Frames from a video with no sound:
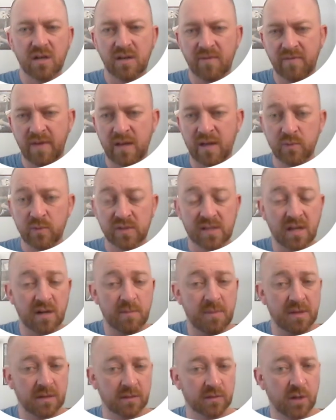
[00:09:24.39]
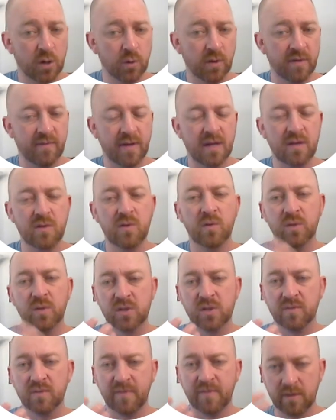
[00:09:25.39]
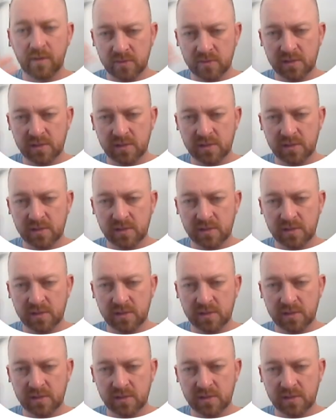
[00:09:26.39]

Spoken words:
value is going to be the lower value and which value